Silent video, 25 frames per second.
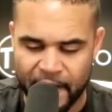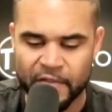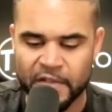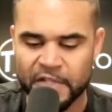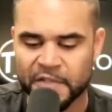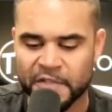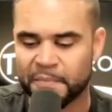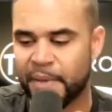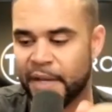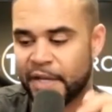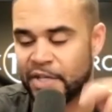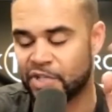this
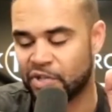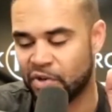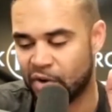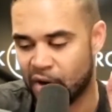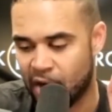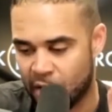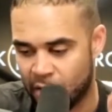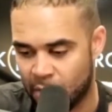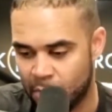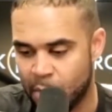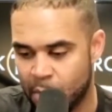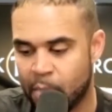picture. I
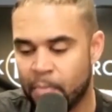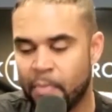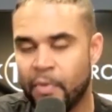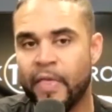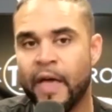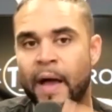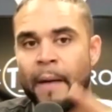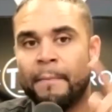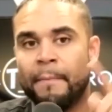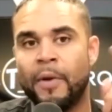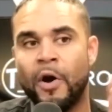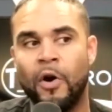remember
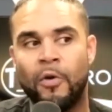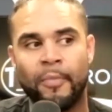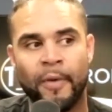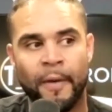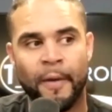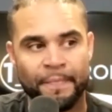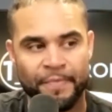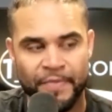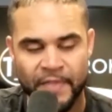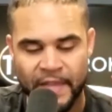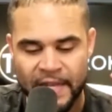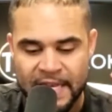that moment.
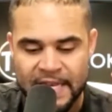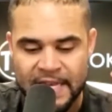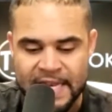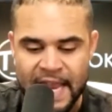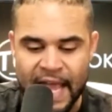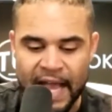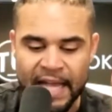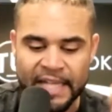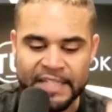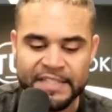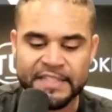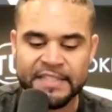The
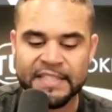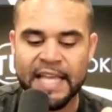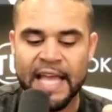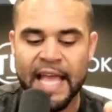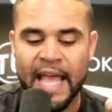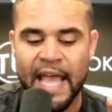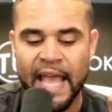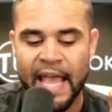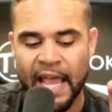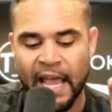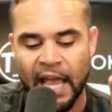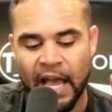next
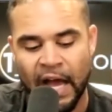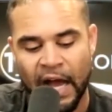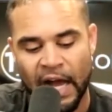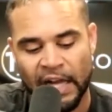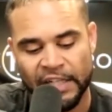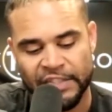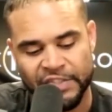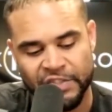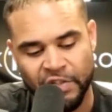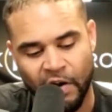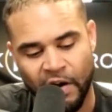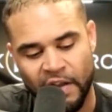day I
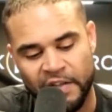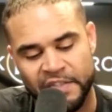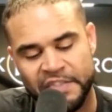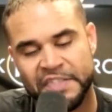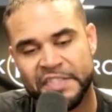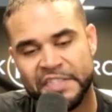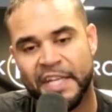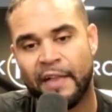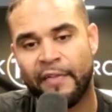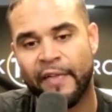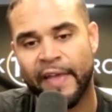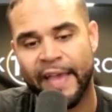started
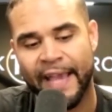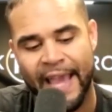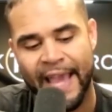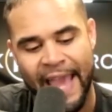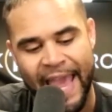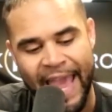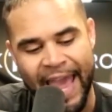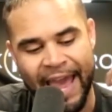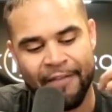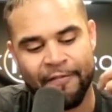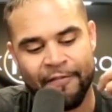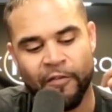selling
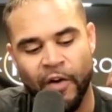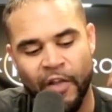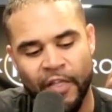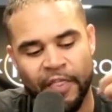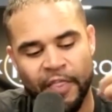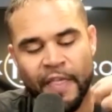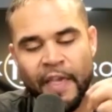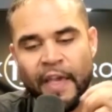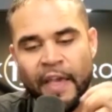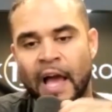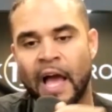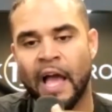
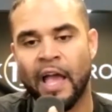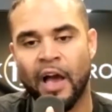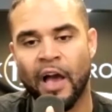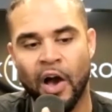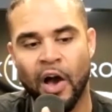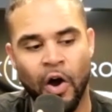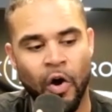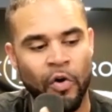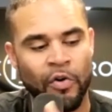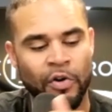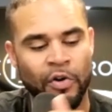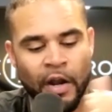everything I
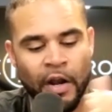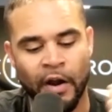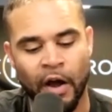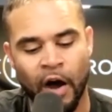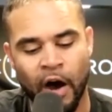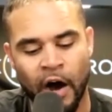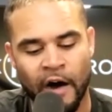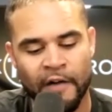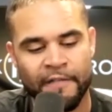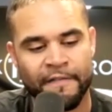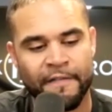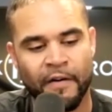owned on
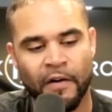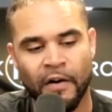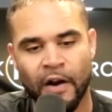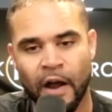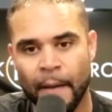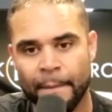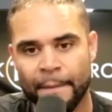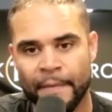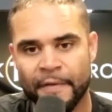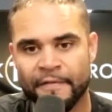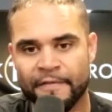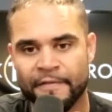
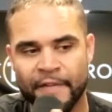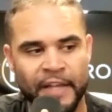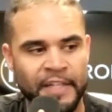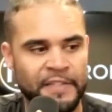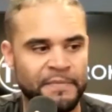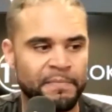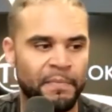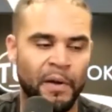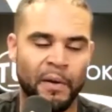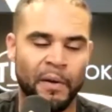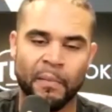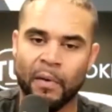OfferUp and
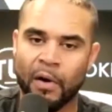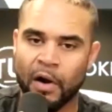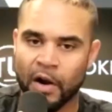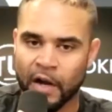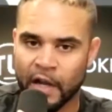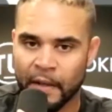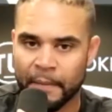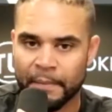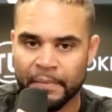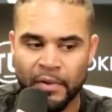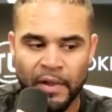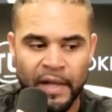Facebook
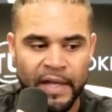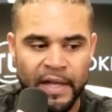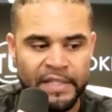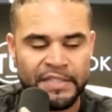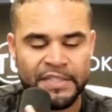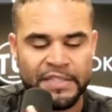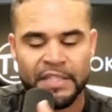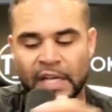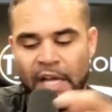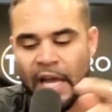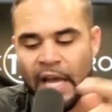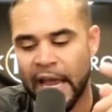Marketplace.
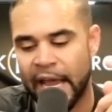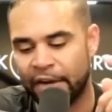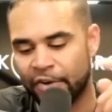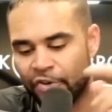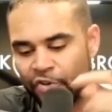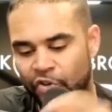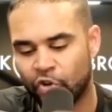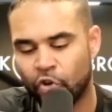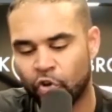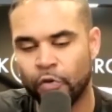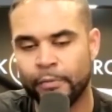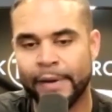And
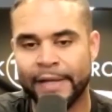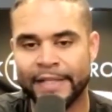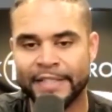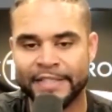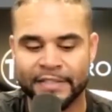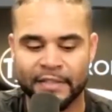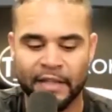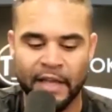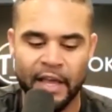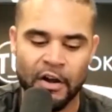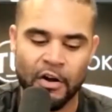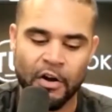2 months
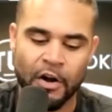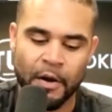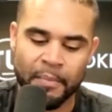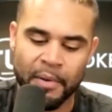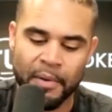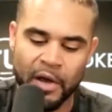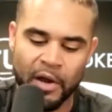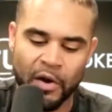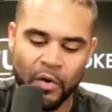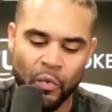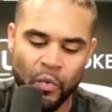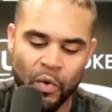later, I
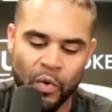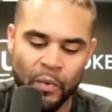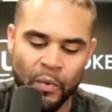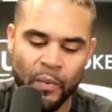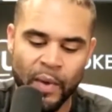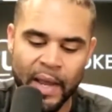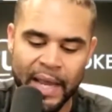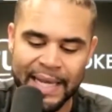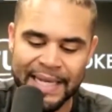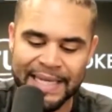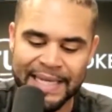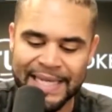bought a
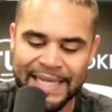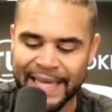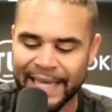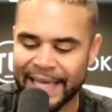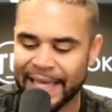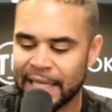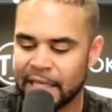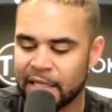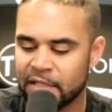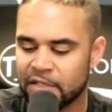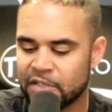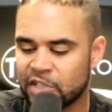one-way
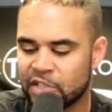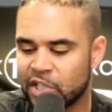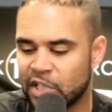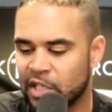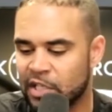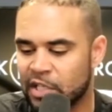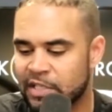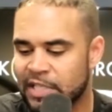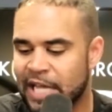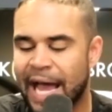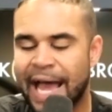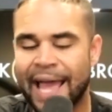ticket to
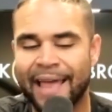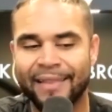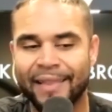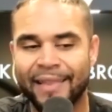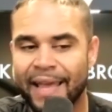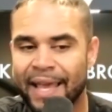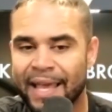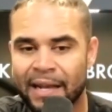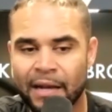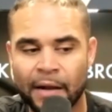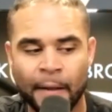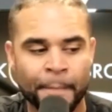
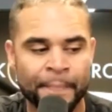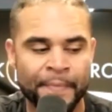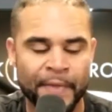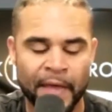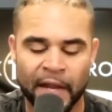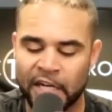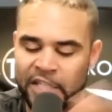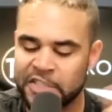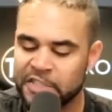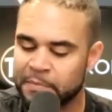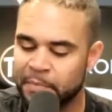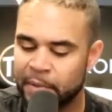Thailand and I
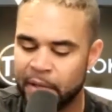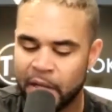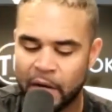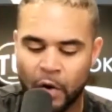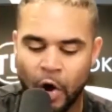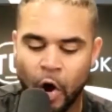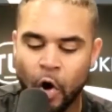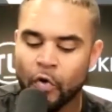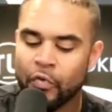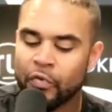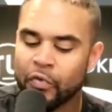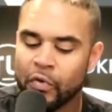spent
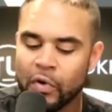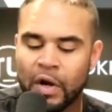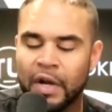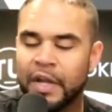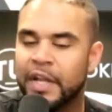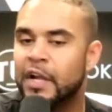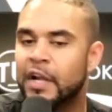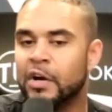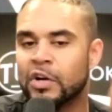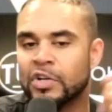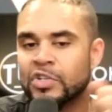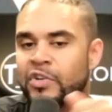over a
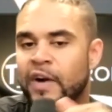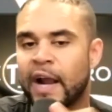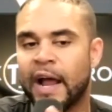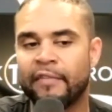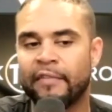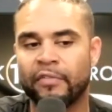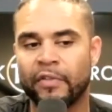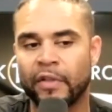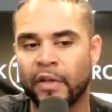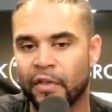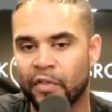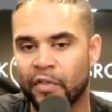year traveling